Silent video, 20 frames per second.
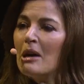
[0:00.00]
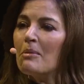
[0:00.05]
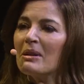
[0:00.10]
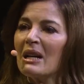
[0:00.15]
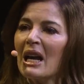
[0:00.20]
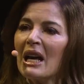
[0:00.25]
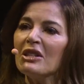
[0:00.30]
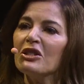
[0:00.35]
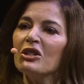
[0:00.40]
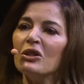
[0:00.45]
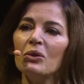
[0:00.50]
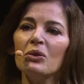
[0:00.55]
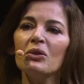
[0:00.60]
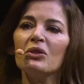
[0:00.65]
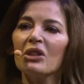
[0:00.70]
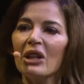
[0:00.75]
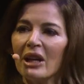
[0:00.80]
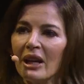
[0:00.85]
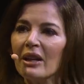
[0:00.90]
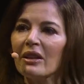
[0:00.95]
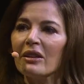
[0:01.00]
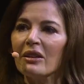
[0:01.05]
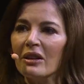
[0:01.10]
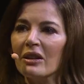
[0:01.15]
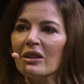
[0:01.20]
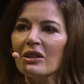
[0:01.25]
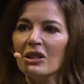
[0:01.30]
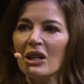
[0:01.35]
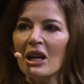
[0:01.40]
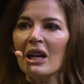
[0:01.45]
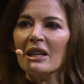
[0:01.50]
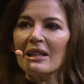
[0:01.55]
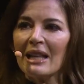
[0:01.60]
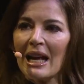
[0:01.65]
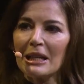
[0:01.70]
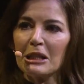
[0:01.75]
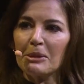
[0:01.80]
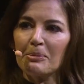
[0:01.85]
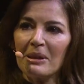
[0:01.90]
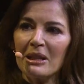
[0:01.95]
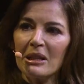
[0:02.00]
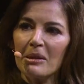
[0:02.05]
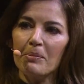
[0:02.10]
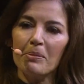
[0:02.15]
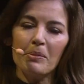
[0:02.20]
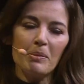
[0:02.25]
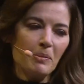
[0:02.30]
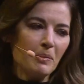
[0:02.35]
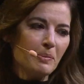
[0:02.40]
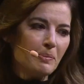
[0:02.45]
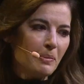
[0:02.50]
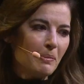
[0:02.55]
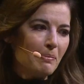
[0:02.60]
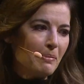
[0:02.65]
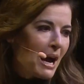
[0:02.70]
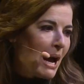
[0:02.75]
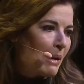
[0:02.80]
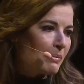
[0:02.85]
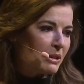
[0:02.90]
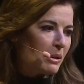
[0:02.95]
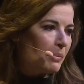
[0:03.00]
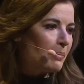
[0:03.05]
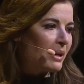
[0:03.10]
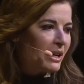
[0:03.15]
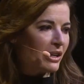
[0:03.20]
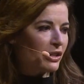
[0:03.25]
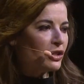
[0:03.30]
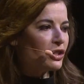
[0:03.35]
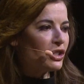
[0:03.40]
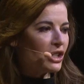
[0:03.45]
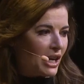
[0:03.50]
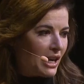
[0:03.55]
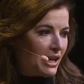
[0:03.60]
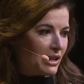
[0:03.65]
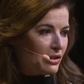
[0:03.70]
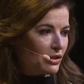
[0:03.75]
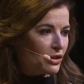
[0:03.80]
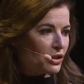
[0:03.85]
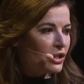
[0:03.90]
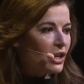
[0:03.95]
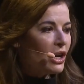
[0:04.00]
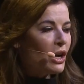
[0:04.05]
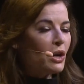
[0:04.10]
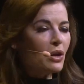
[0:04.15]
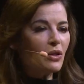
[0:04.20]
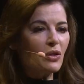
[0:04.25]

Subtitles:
But I do think that that's been perhaps the biggest change,